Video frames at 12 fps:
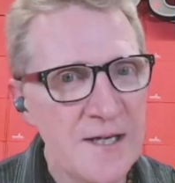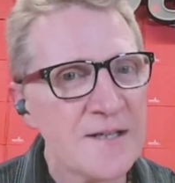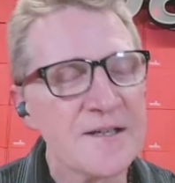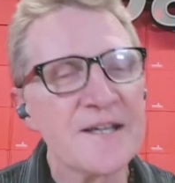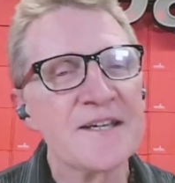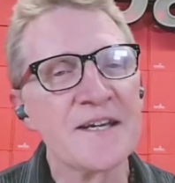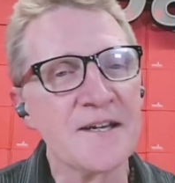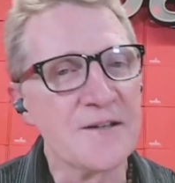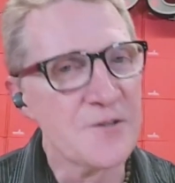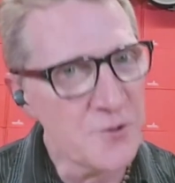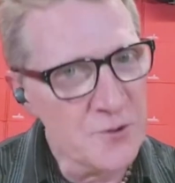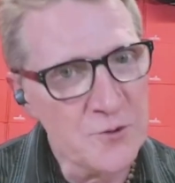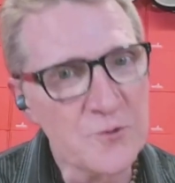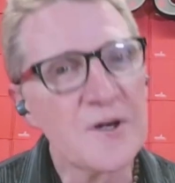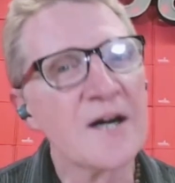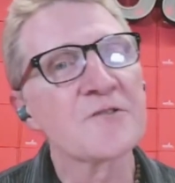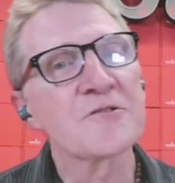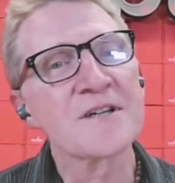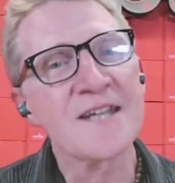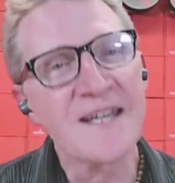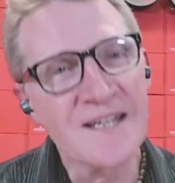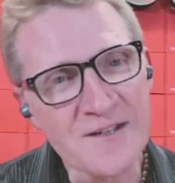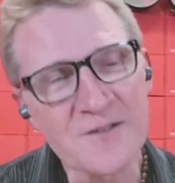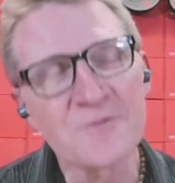90 to
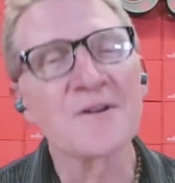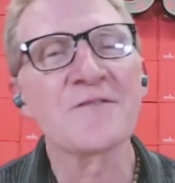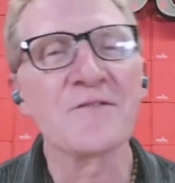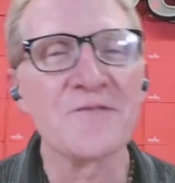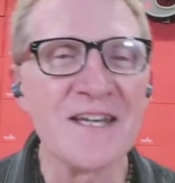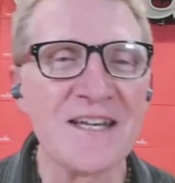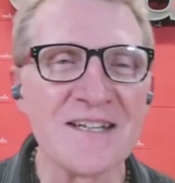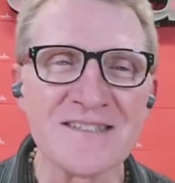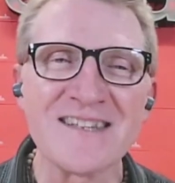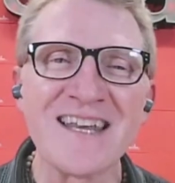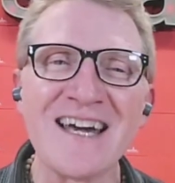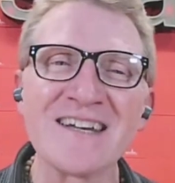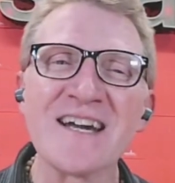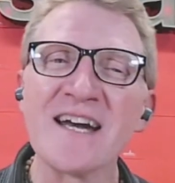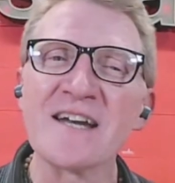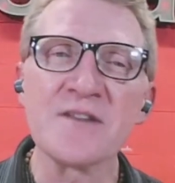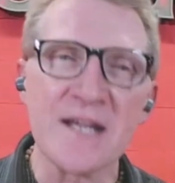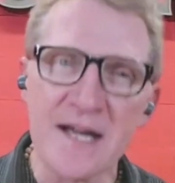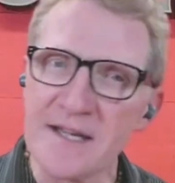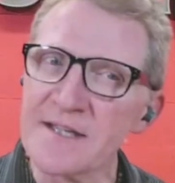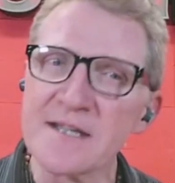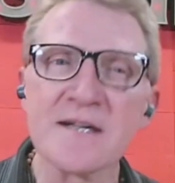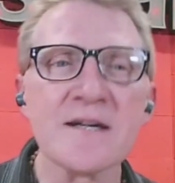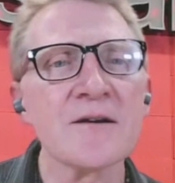110 to 115. Is that kind of the
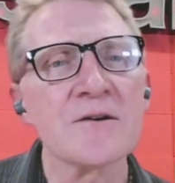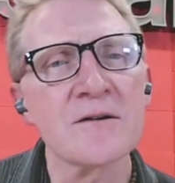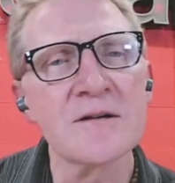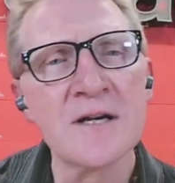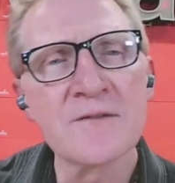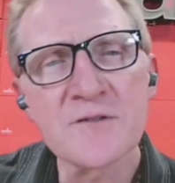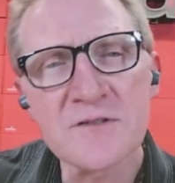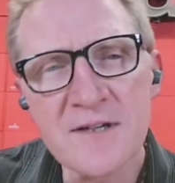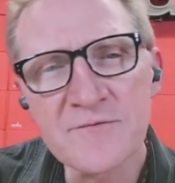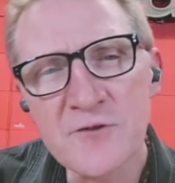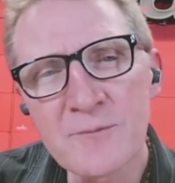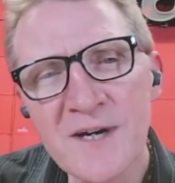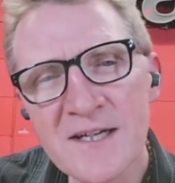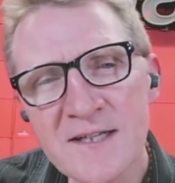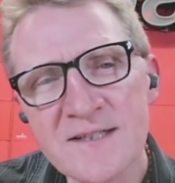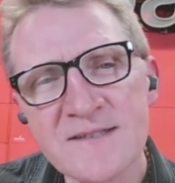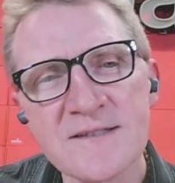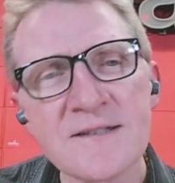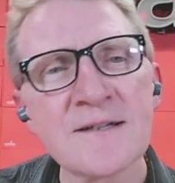idea here for soft robotics?